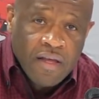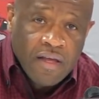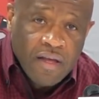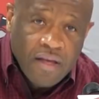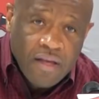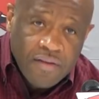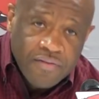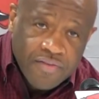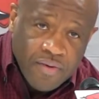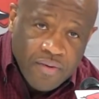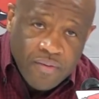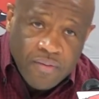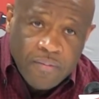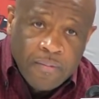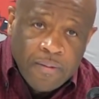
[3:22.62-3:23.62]

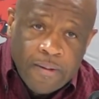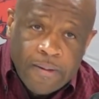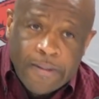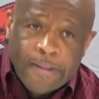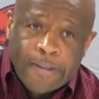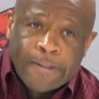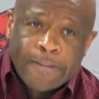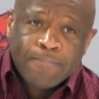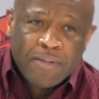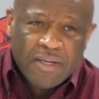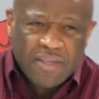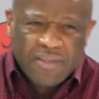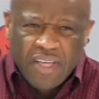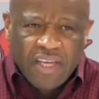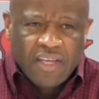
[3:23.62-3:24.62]

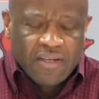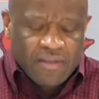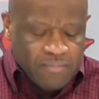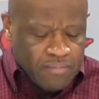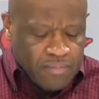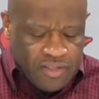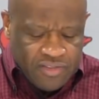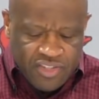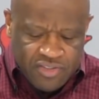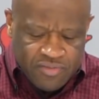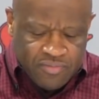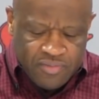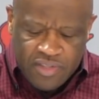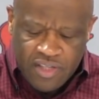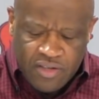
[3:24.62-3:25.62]
But again, it's
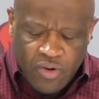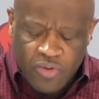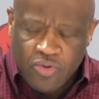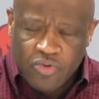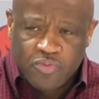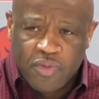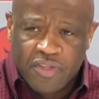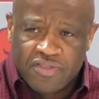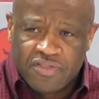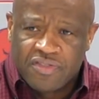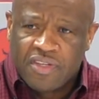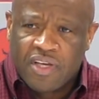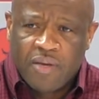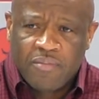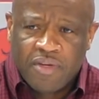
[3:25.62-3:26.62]
just getting all those pieces
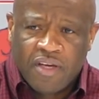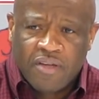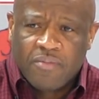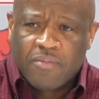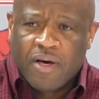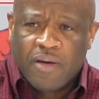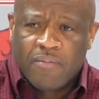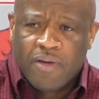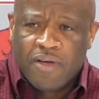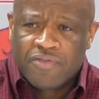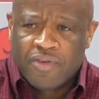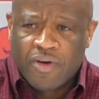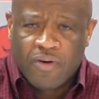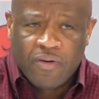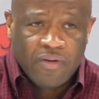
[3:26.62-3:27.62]
to come together, Bob.
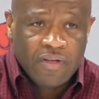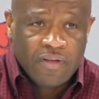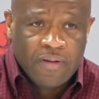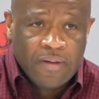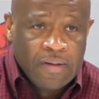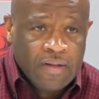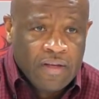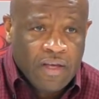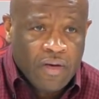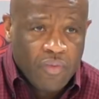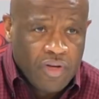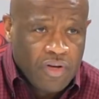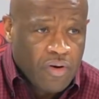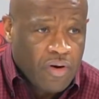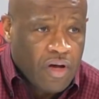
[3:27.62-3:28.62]
That's all. And
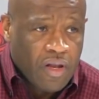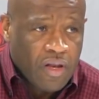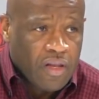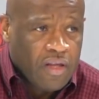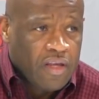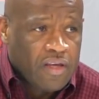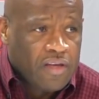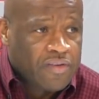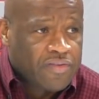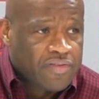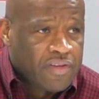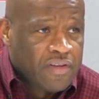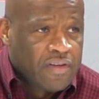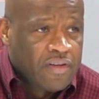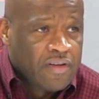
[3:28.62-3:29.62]
we know our league
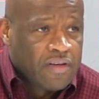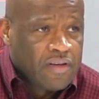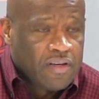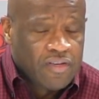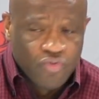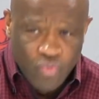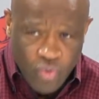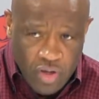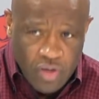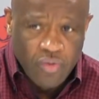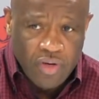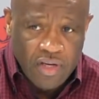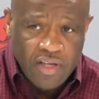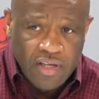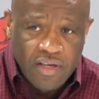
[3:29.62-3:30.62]
is really,
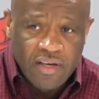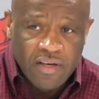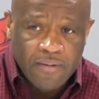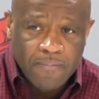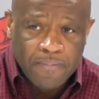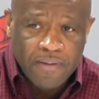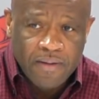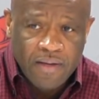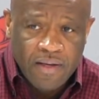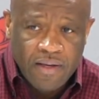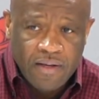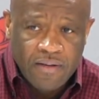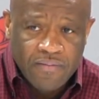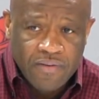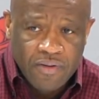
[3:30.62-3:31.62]
really good.
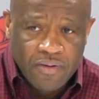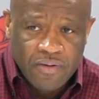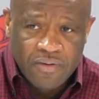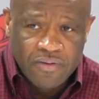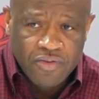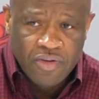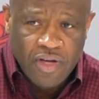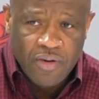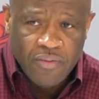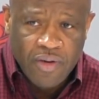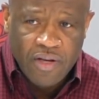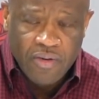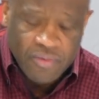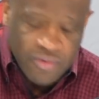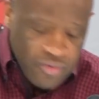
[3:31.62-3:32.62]
And if you're not
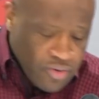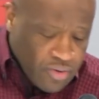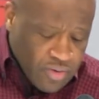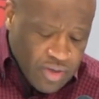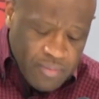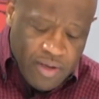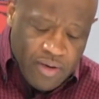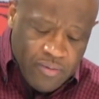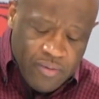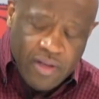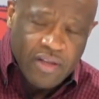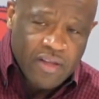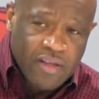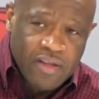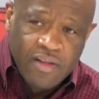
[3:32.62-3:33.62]
ready, when you don't come out
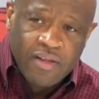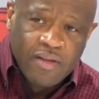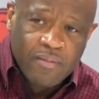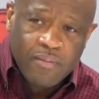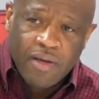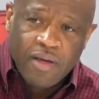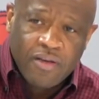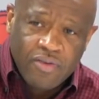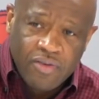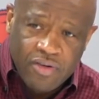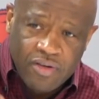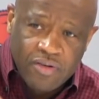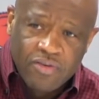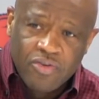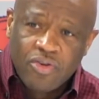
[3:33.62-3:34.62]
ready, man, you
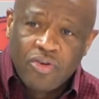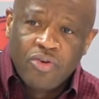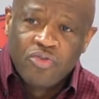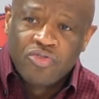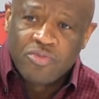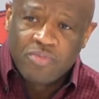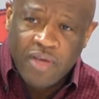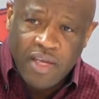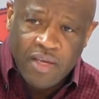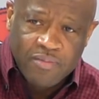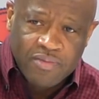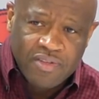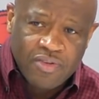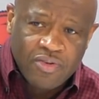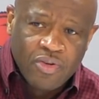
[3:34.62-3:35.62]
can lose some
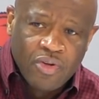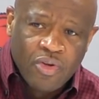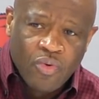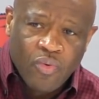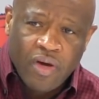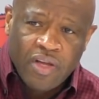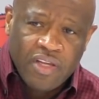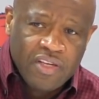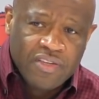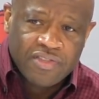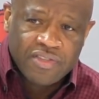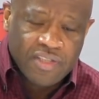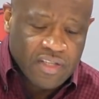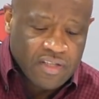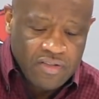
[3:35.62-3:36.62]
games quite
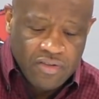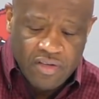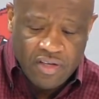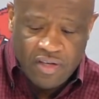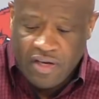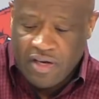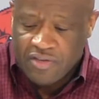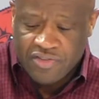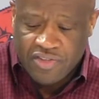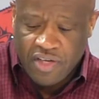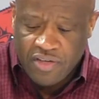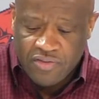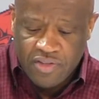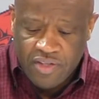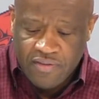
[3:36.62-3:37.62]
easily. And you look at our
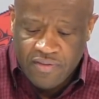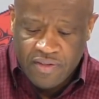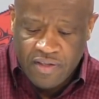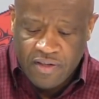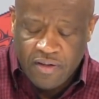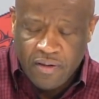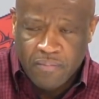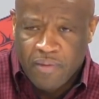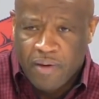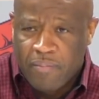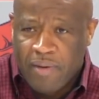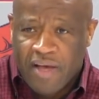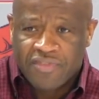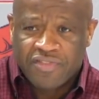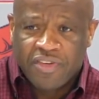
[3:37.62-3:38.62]
schedule, even here, a
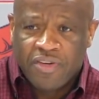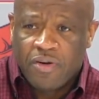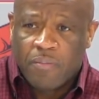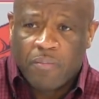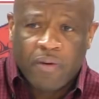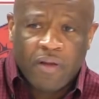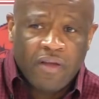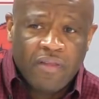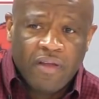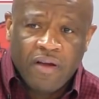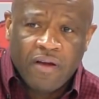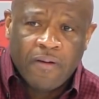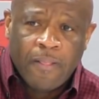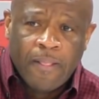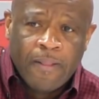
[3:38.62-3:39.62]
basket here, a play
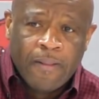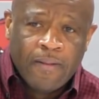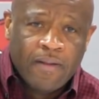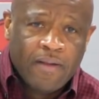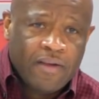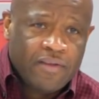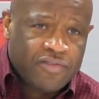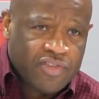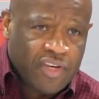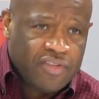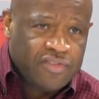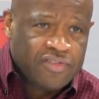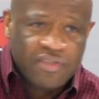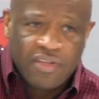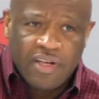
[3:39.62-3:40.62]
there, it
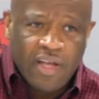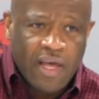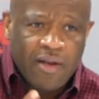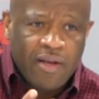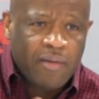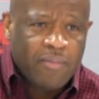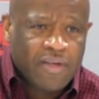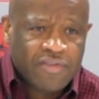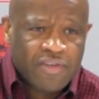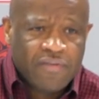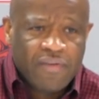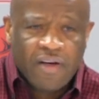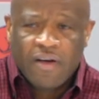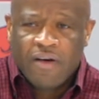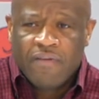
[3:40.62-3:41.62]
changes the dynamics
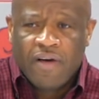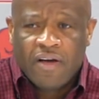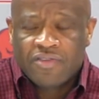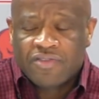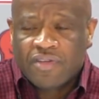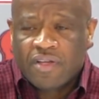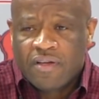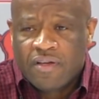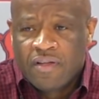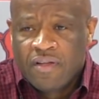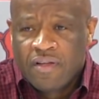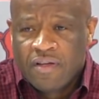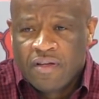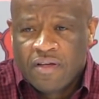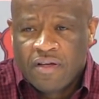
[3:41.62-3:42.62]
of
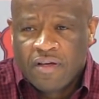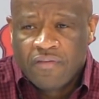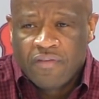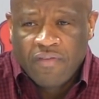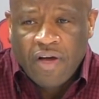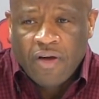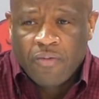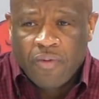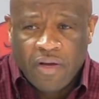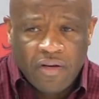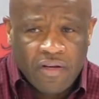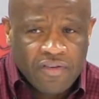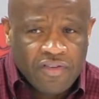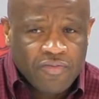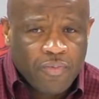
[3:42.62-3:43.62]
our
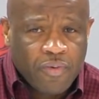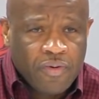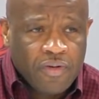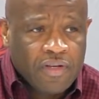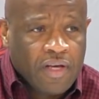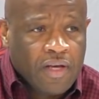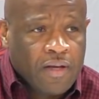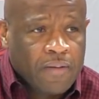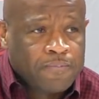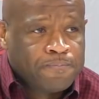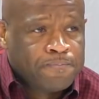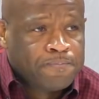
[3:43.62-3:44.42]
record at this point in time.